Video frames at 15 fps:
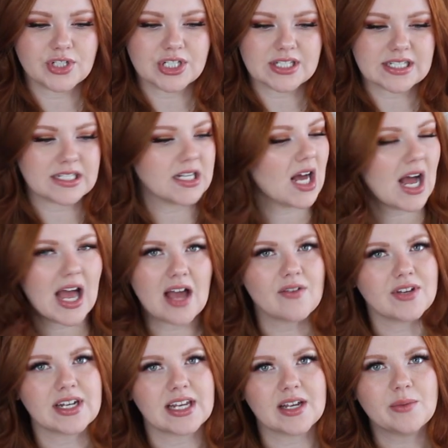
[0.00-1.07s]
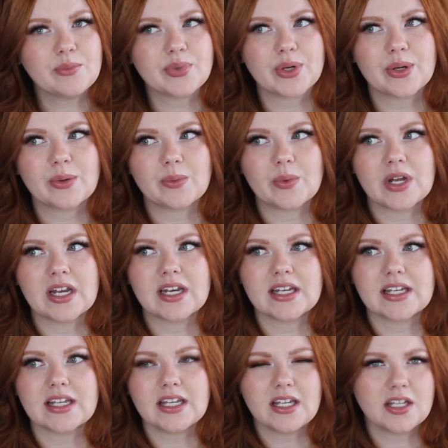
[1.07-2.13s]
just to not have any input when
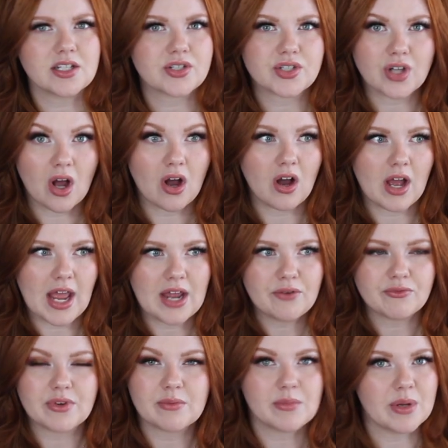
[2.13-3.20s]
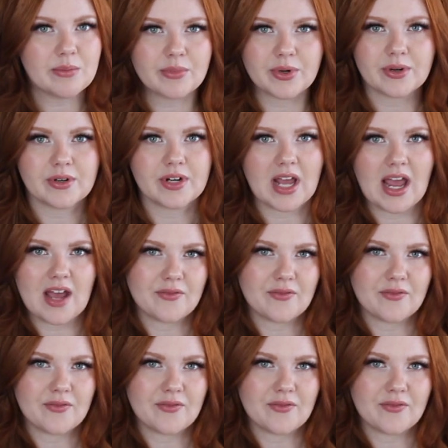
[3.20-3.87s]
he saw and remembered